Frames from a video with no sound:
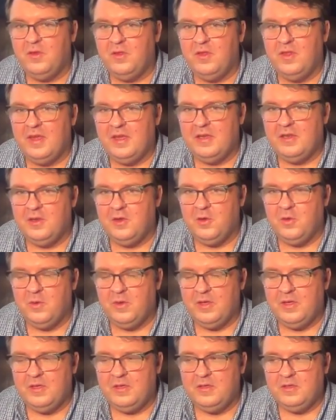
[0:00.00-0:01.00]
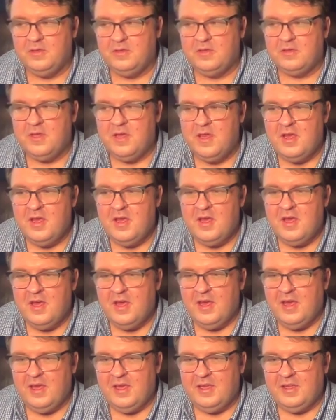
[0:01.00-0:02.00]
they do is,
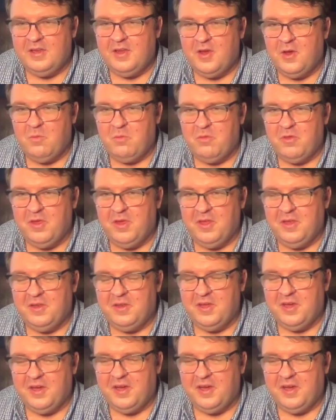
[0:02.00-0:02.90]
and hope that